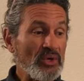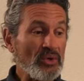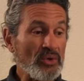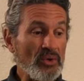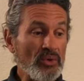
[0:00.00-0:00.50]

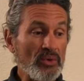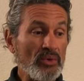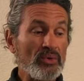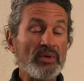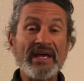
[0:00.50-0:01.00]

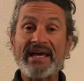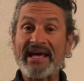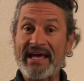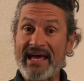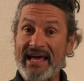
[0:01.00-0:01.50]
who
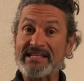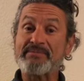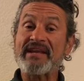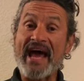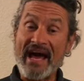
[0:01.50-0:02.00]
has
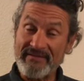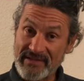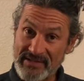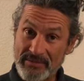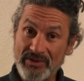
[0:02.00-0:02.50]
been having
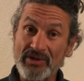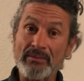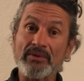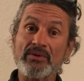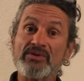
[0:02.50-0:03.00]
some
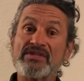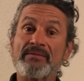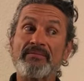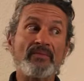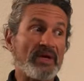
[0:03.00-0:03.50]
trouble,
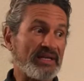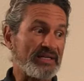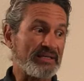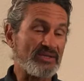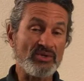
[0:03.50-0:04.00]
some
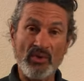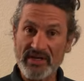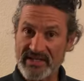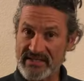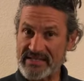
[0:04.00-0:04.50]

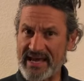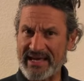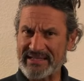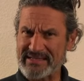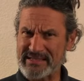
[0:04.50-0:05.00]
soreness,
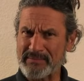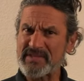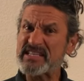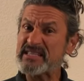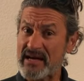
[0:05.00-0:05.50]
and some
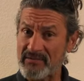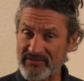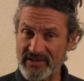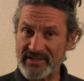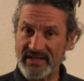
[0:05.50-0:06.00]

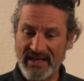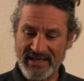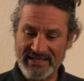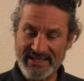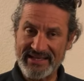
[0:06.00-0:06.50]
discomfort
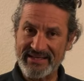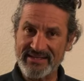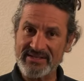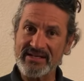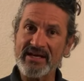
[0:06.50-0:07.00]
on
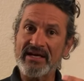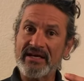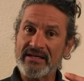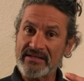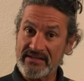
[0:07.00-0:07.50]
his
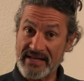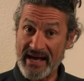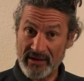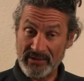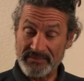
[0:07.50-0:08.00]

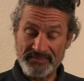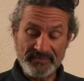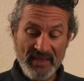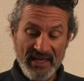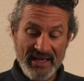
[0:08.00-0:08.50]
saddle.
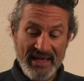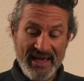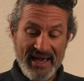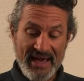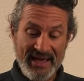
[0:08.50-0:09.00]

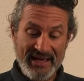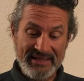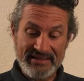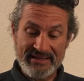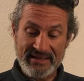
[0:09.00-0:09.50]

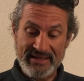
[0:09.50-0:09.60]
And